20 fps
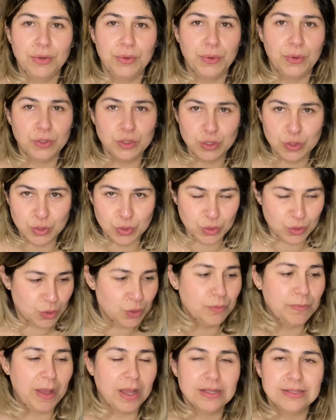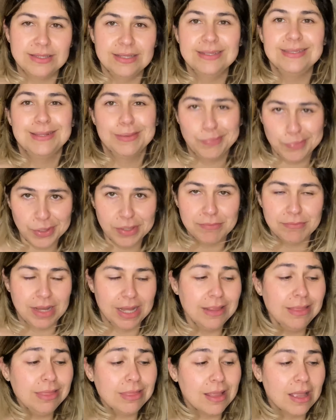or 2 boxes per
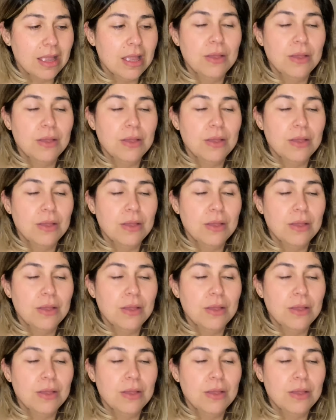month,